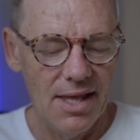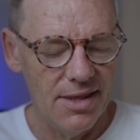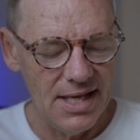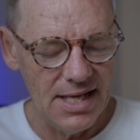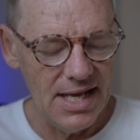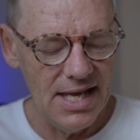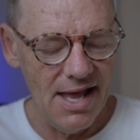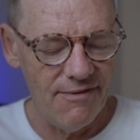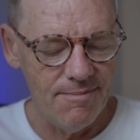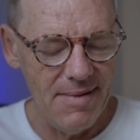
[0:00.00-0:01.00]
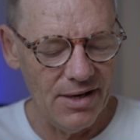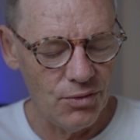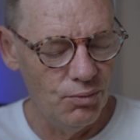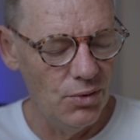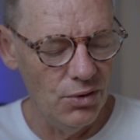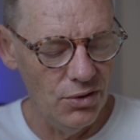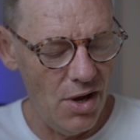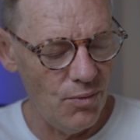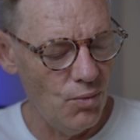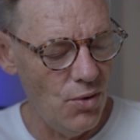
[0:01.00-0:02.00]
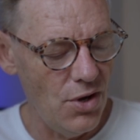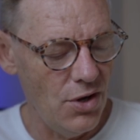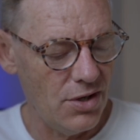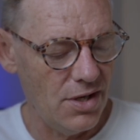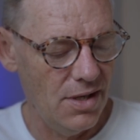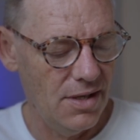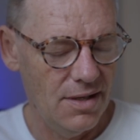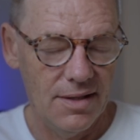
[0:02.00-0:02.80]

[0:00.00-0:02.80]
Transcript: the EF mount will not work